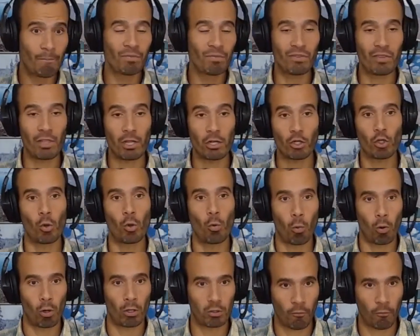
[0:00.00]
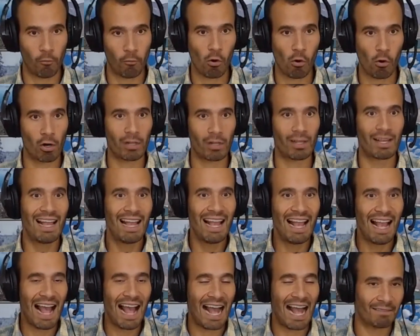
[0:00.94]
the new world of work
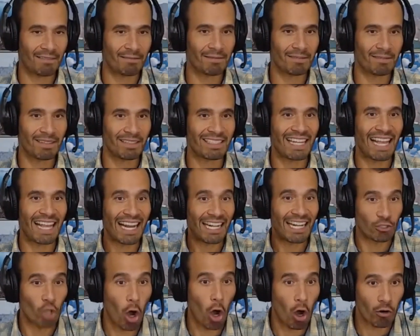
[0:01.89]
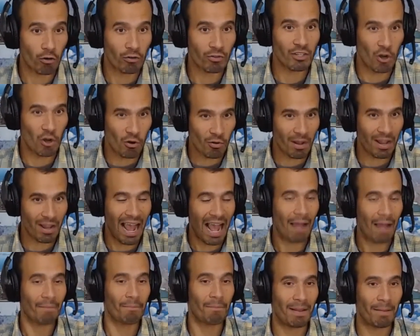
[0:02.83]
and get it done,
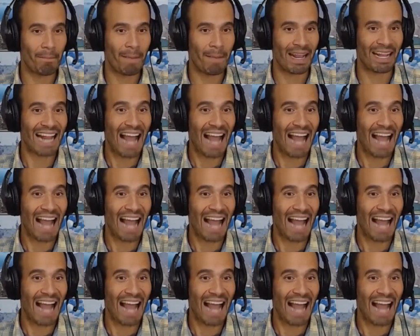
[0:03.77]
make it